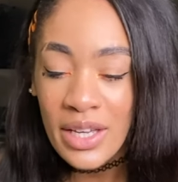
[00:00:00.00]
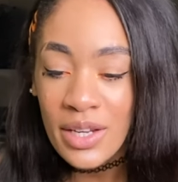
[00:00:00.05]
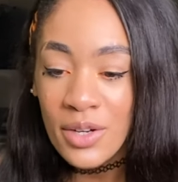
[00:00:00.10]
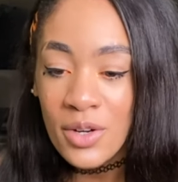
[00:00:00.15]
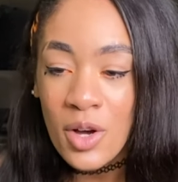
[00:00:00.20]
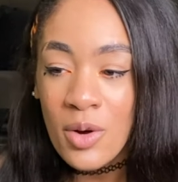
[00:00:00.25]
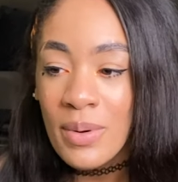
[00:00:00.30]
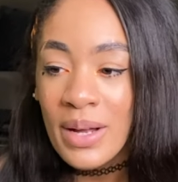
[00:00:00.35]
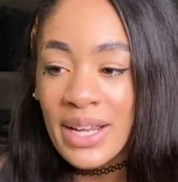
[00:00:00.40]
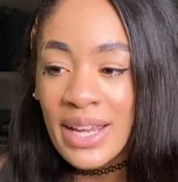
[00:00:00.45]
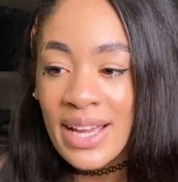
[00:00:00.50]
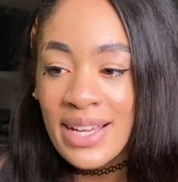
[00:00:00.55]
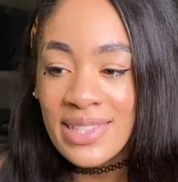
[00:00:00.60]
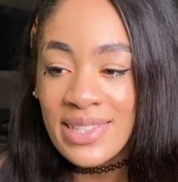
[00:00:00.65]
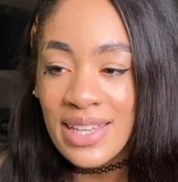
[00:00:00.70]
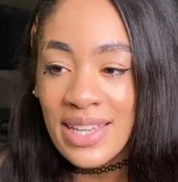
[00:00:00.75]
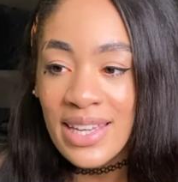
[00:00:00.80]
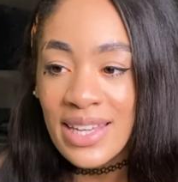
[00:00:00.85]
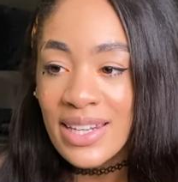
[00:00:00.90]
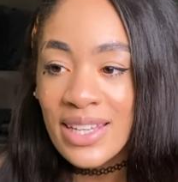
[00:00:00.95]
Nobody has
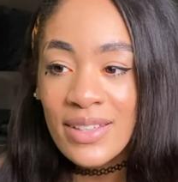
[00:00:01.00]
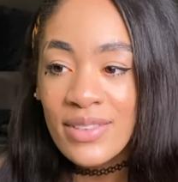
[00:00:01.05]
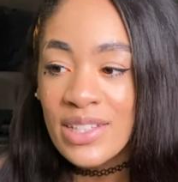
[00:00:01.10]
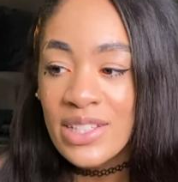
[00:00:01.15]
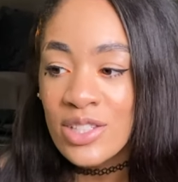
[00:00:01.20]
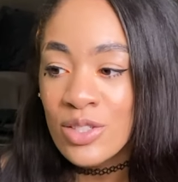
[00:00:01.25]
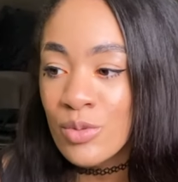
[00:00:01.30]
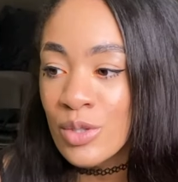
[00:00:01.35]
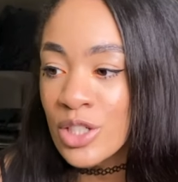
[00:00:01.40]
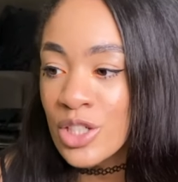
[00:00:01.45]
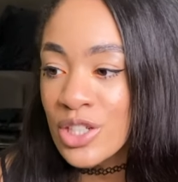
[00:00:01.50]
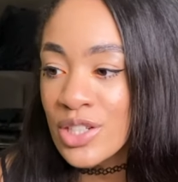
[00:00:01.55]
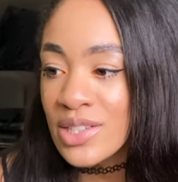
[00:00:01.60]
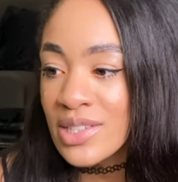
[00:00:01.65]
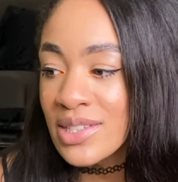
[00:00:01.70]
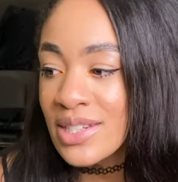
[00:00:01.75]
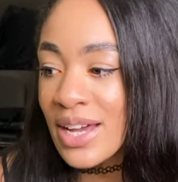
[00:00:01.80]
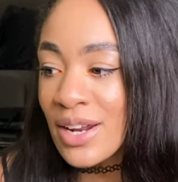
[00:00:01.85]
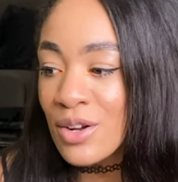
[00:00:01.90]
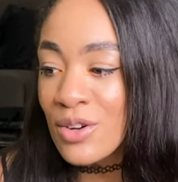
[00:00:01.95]
any of these switches.
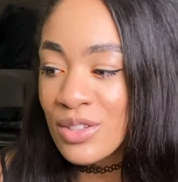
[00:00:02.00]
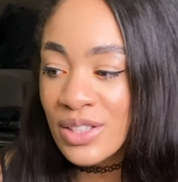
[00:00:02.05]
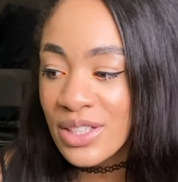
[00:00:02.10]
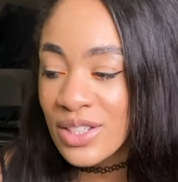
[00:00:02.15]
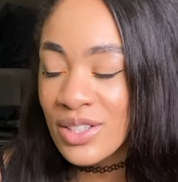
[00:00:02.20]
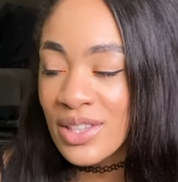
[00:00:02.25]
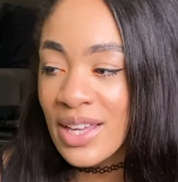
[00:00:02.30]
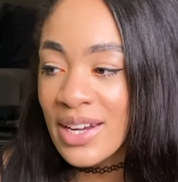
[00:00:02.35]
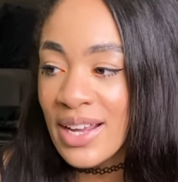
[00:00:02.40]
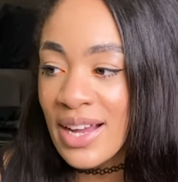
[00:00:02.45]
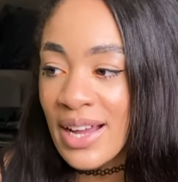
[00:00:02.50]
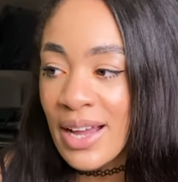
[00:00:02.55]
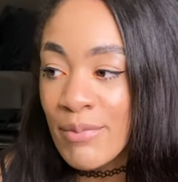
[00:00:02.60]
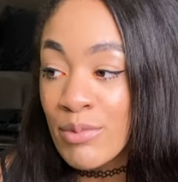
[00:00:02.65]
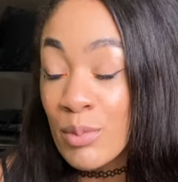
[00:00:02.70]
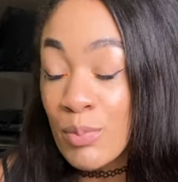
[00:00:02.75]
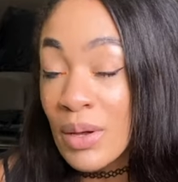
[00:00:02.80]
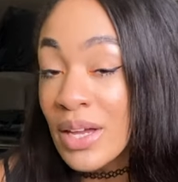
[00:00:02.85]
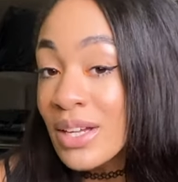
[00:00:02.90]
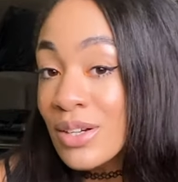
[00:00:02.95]
Not only do they not have the
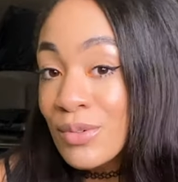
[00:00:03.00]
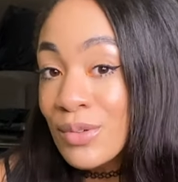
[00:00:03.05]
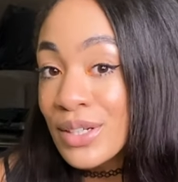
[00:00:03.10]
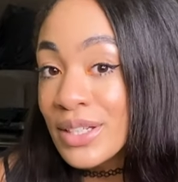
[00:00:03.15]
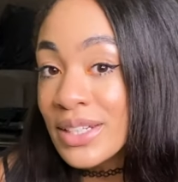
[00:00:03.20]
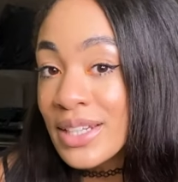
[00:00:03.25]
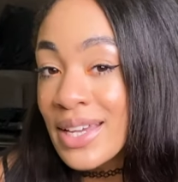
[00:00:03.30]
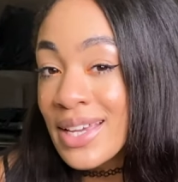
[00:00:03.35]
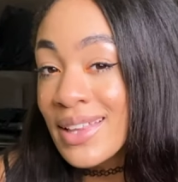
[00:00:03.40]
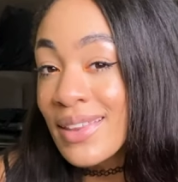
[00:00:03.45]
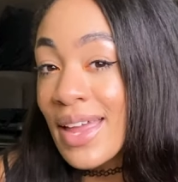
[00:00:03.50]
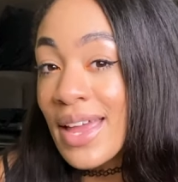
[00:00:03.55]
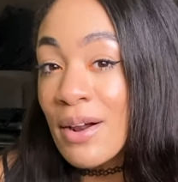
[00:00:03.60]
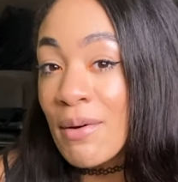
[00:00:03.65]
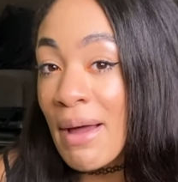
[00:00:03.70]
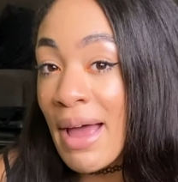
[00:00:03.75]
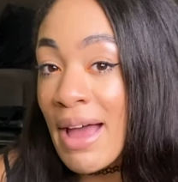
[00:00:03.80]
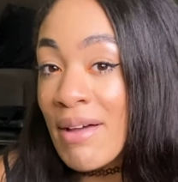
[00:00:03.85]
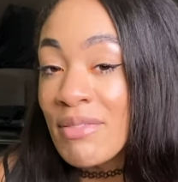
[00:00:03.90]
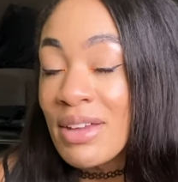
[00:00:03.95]
pink one, they
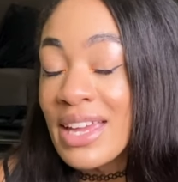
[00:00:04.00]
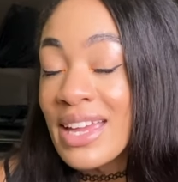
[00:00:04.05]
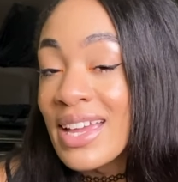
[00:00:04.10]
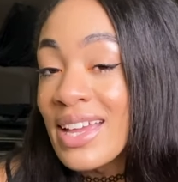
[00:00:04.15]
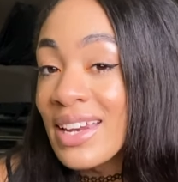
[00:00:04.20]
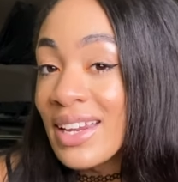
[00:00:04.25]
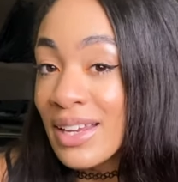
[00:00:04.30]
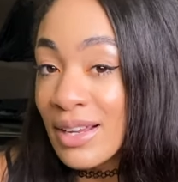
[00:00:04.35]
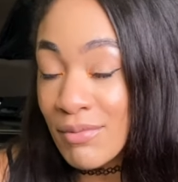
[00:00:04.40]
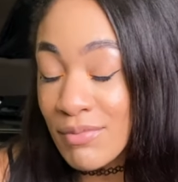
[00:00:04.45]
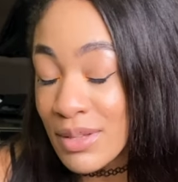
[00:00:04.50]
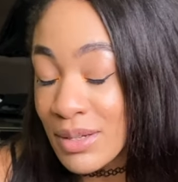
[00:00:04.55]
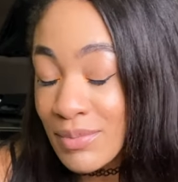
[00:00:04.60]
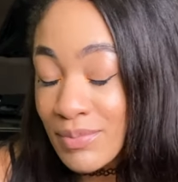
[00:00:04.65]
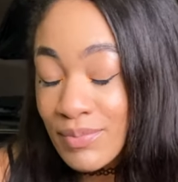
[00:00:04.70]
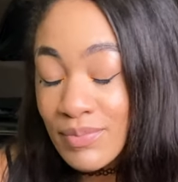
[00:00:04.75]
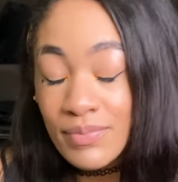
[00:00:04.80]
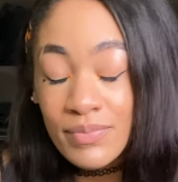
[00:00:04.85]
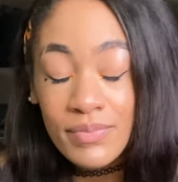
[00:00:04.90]
don't have any of them.